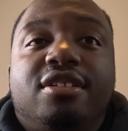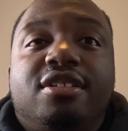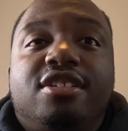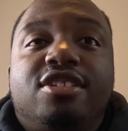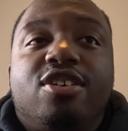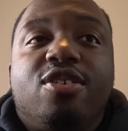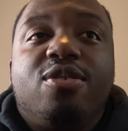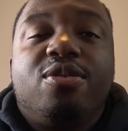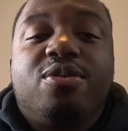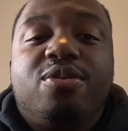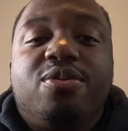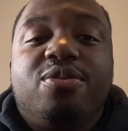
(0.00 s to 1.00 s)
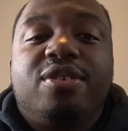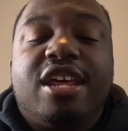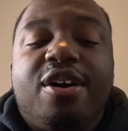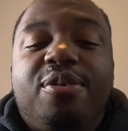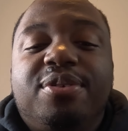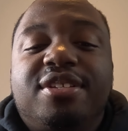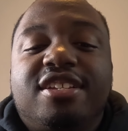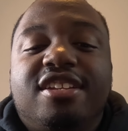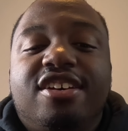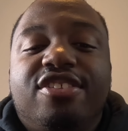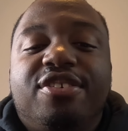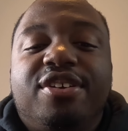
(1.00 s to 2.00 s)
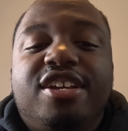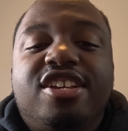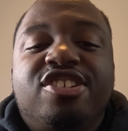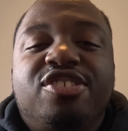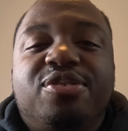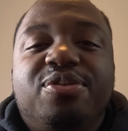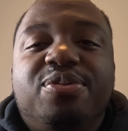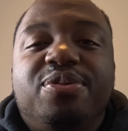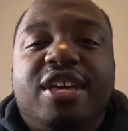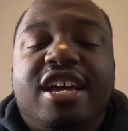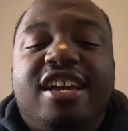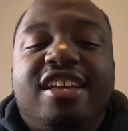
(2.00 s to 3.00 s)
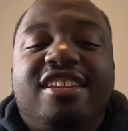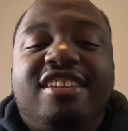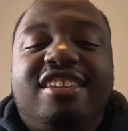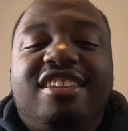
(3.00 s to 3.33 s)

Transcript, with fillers: so that was another issue that